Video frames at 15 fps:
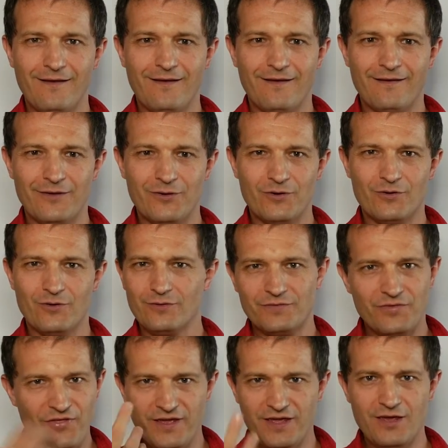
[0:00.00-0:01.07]
you know,
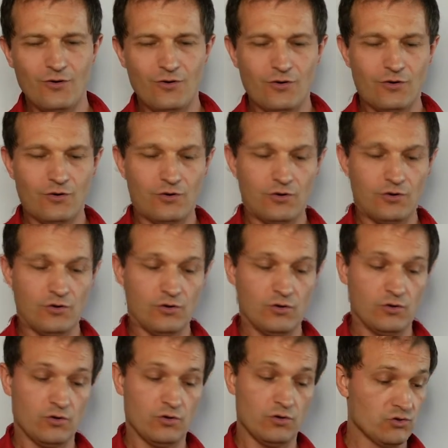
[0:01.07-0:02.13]
thinking over how to
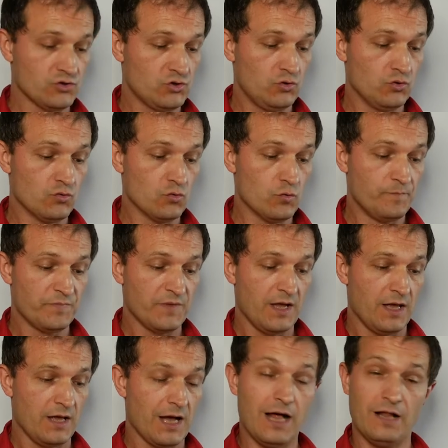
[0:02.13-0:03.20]
connect those two
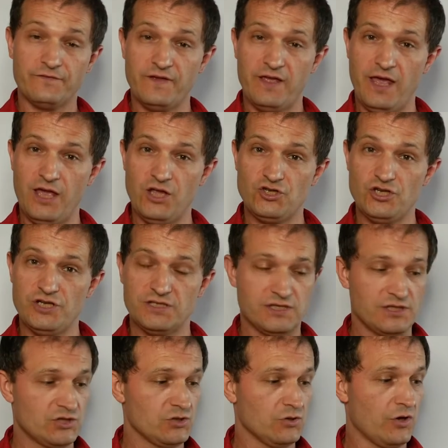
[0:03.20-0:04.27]
half cages.
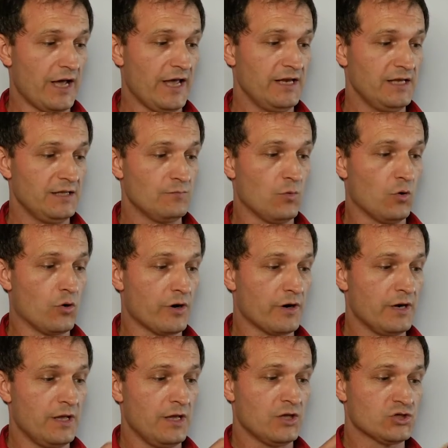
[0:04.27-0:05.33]
So I need
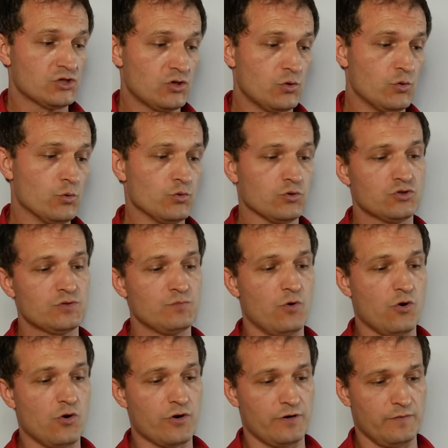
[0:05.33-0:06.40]
more screws,
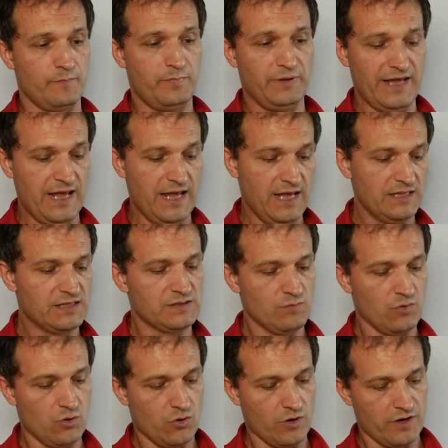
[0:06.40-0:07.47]
more plates,
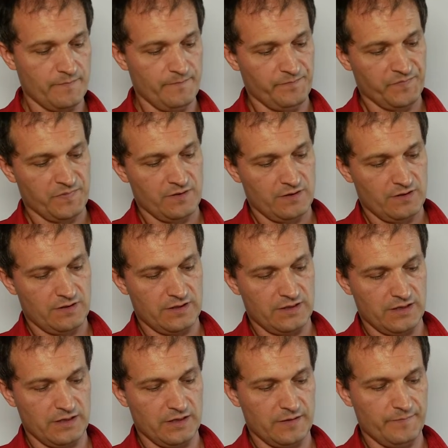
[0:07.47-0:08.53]
more
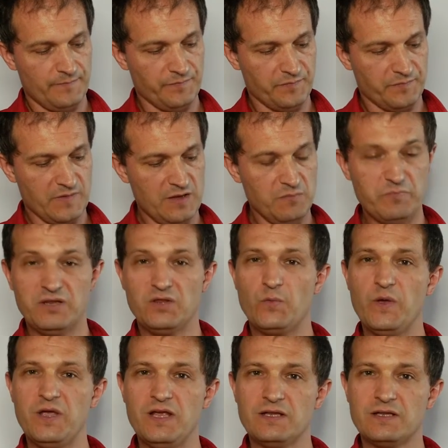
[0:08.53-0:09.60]
in
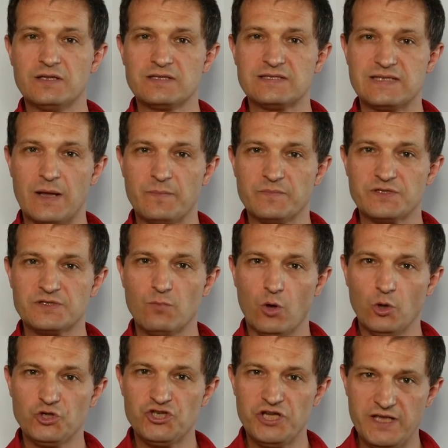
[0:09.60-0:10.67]
between, some
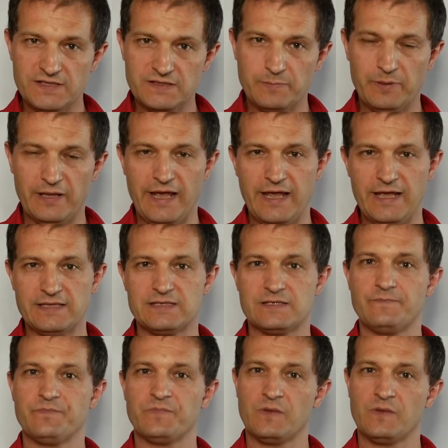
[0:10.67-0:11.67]
small cheese plates,